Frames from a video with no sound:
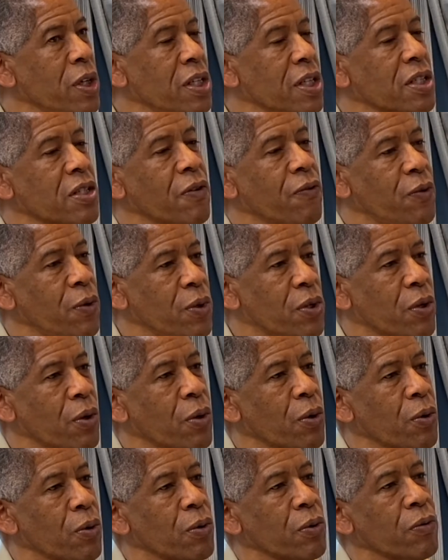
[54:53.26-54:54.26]
does the future
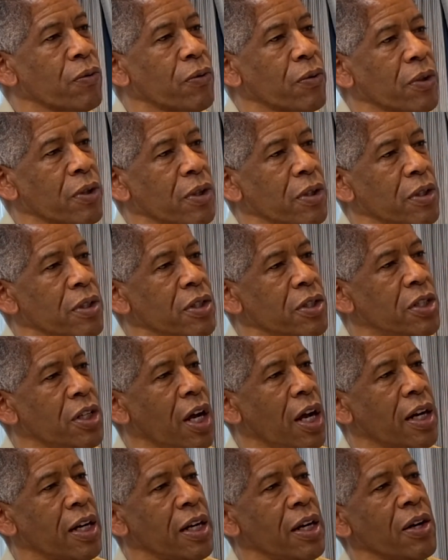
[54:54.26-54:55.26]
hold for
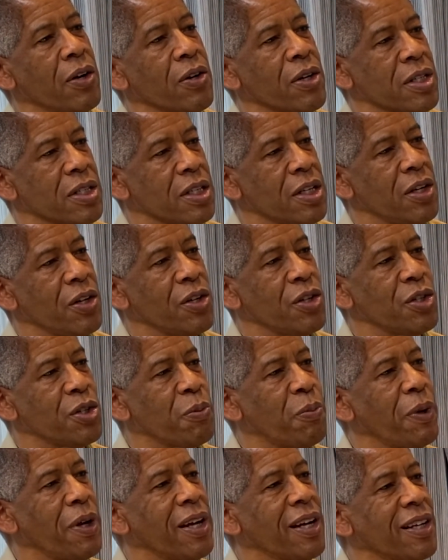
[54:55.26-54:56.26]
John Harris here in
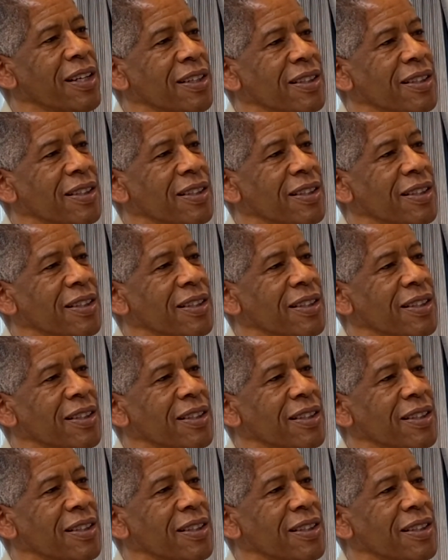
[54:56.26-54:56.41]
Japan?